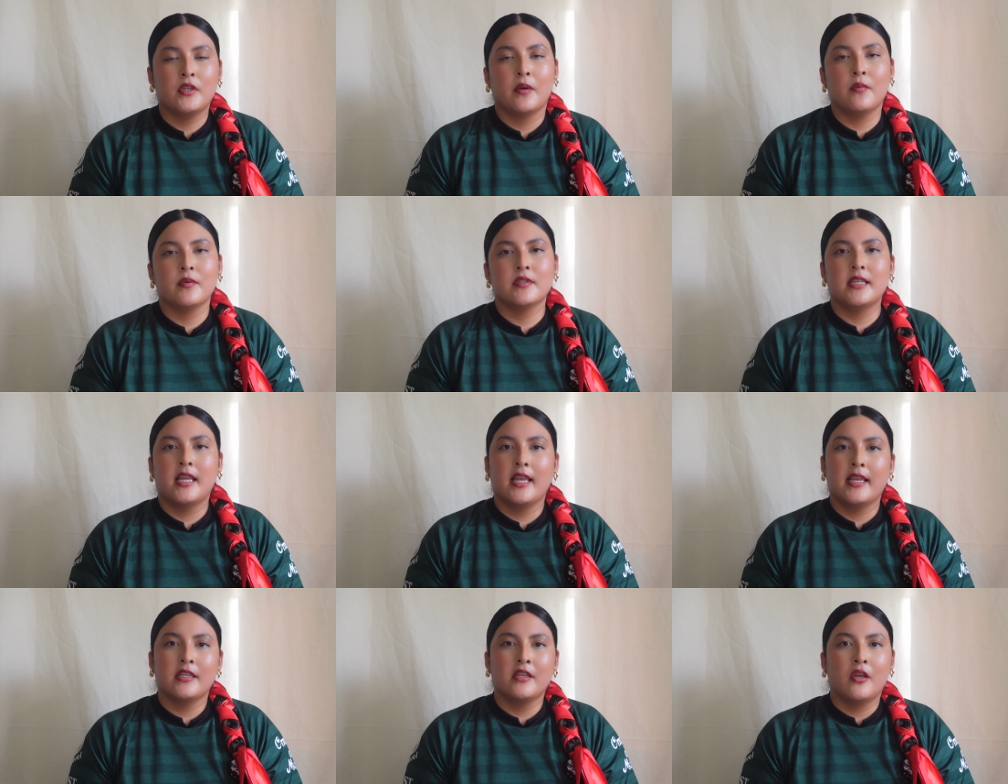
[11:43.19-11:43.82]
I was
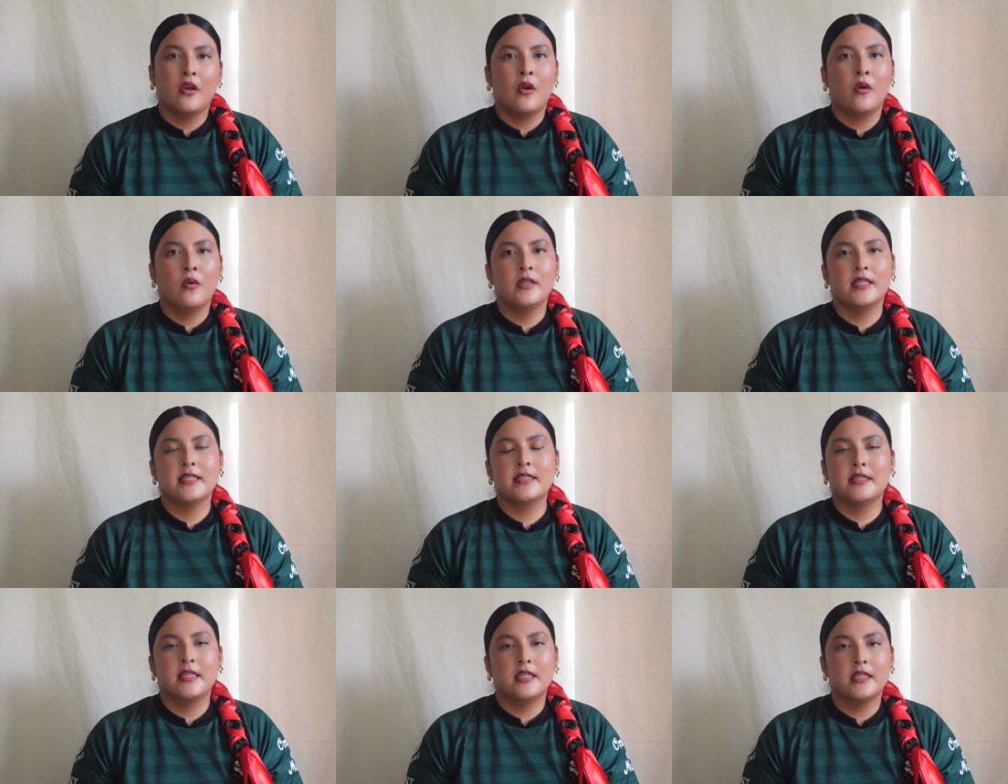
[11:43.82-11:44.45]
like, no,
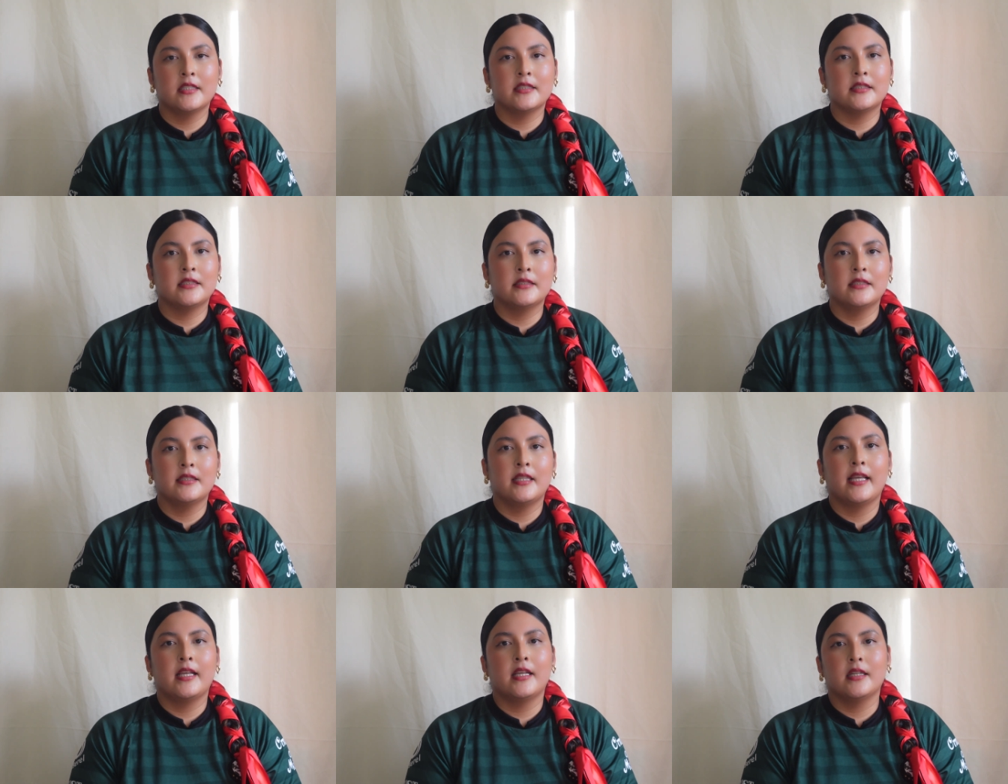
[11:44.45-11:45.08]
let's take
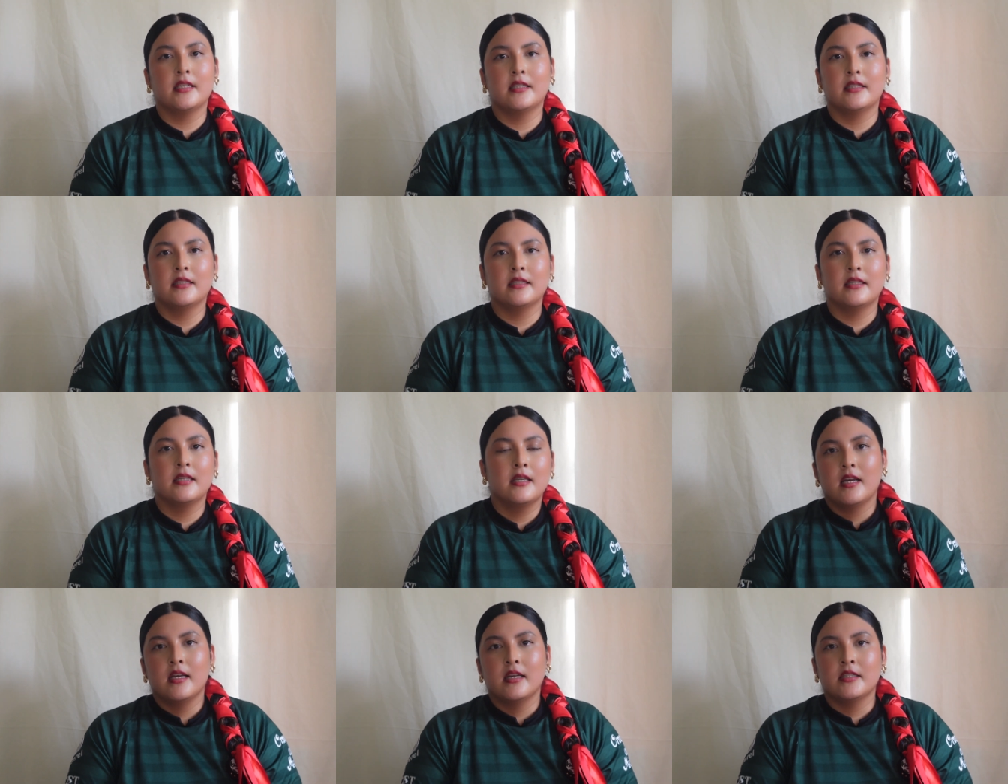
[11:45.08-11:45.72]

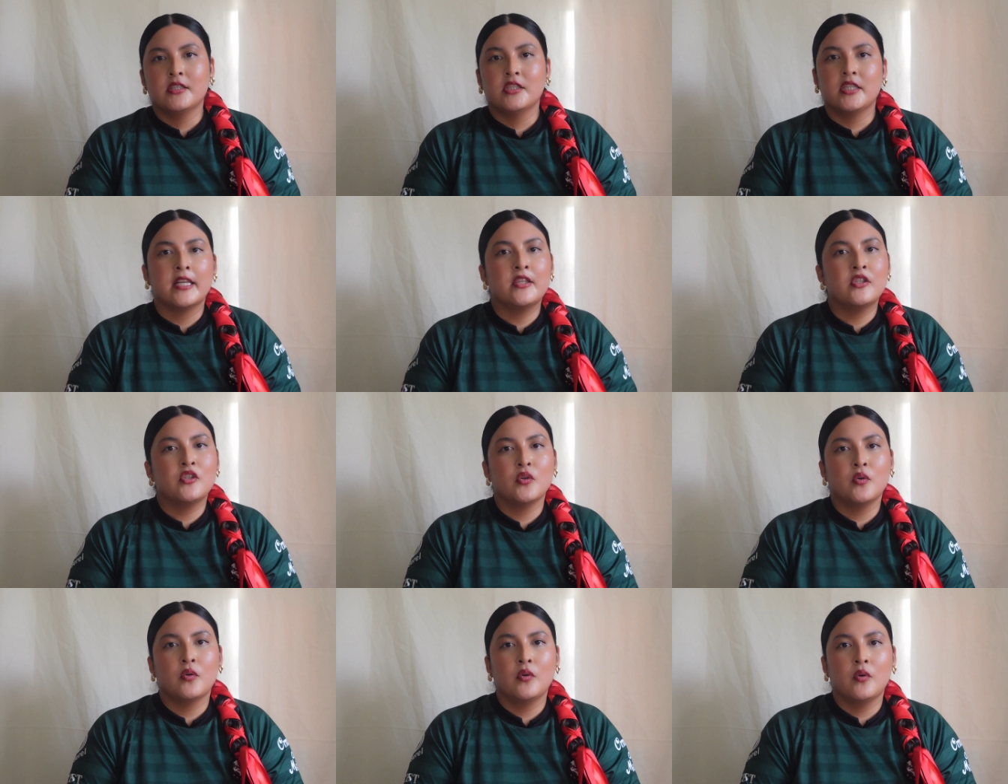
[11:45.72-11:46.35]
a
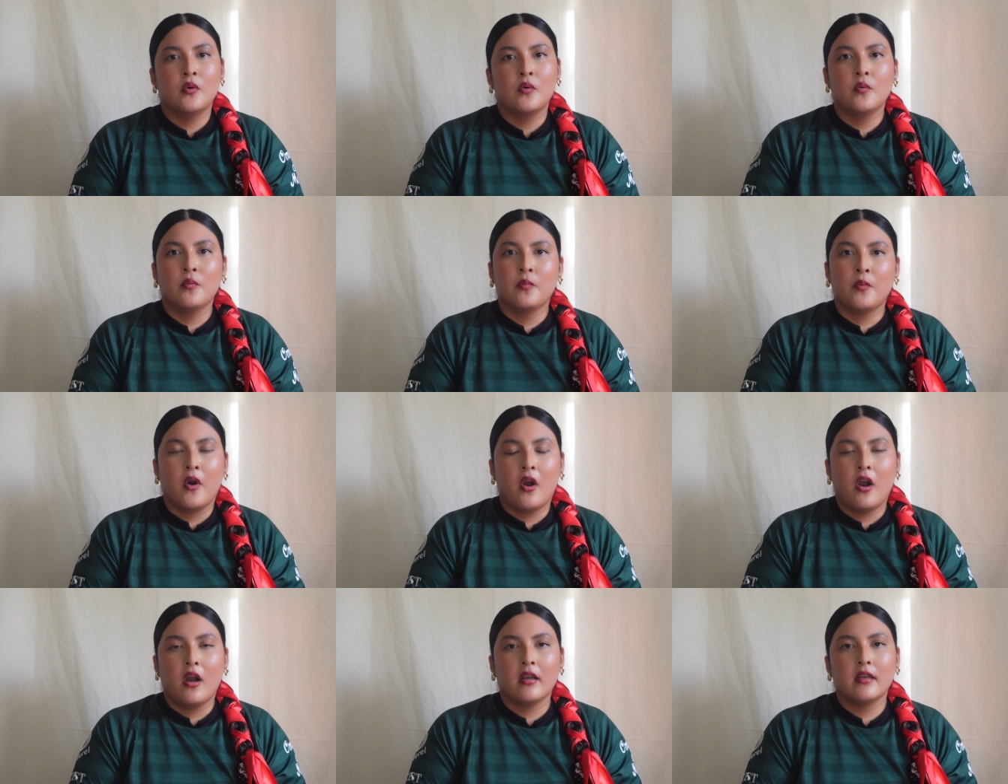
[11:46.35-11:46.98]
gentle
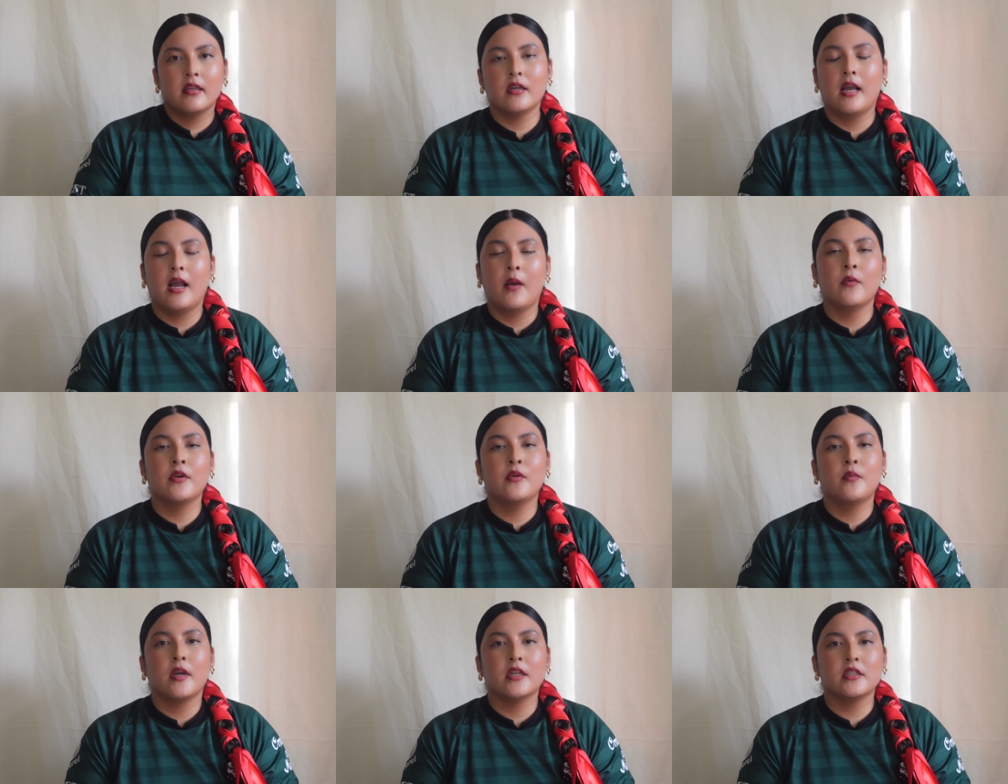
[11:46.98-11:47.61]
walk. I
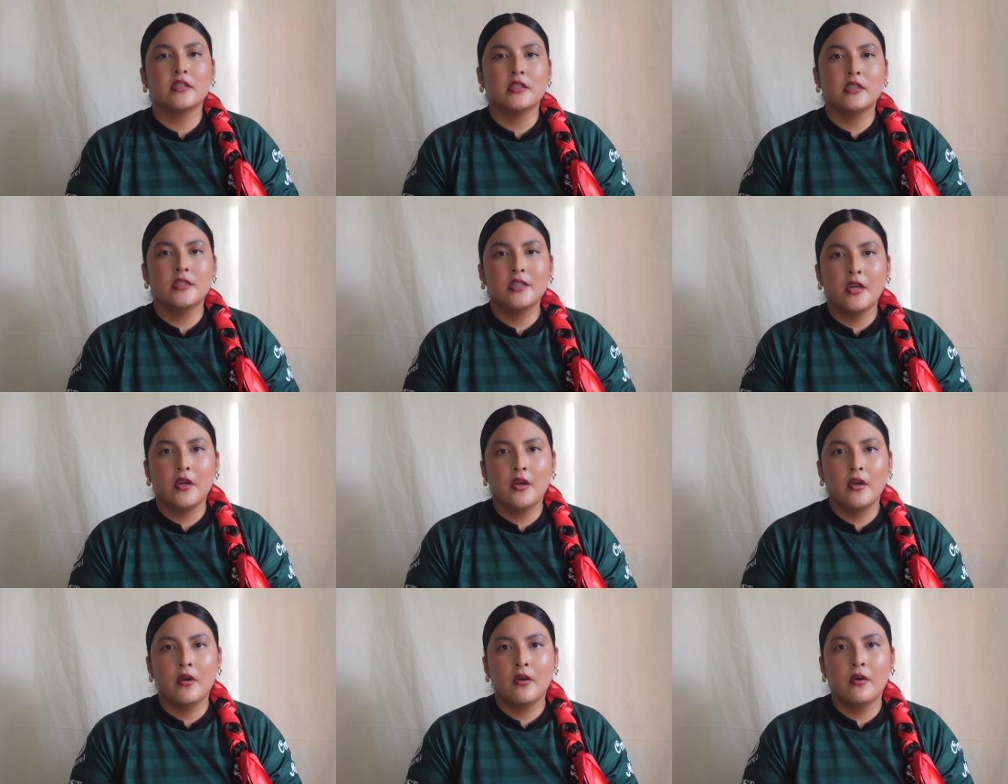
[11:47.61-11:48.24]
want to walk
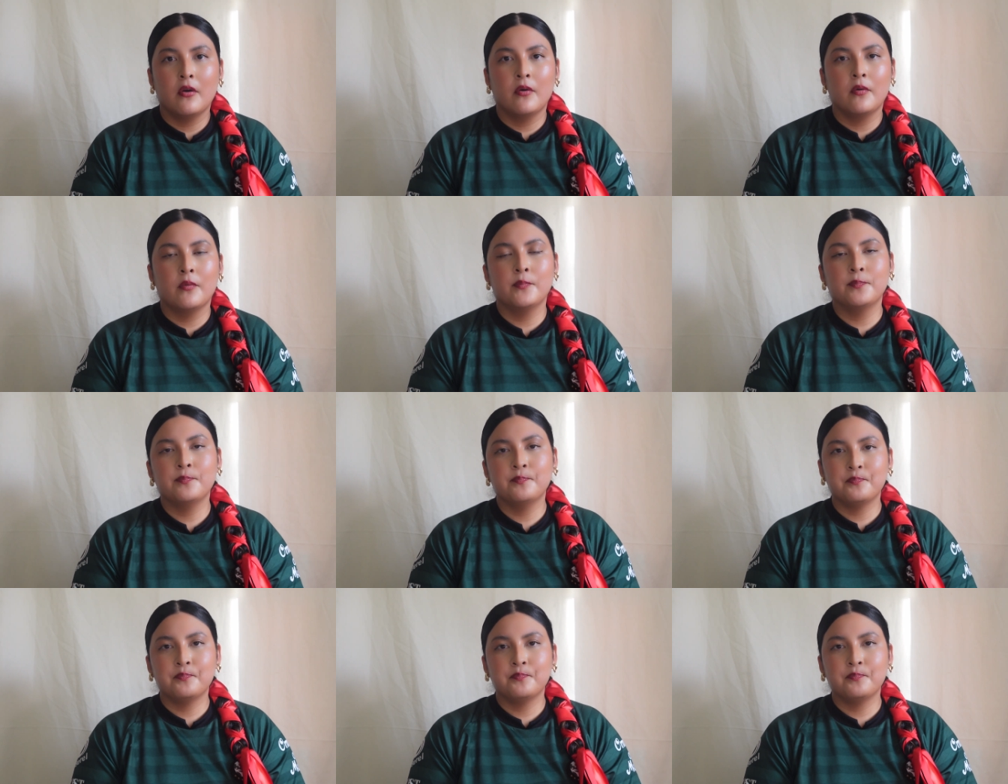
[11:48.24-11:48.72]
slow.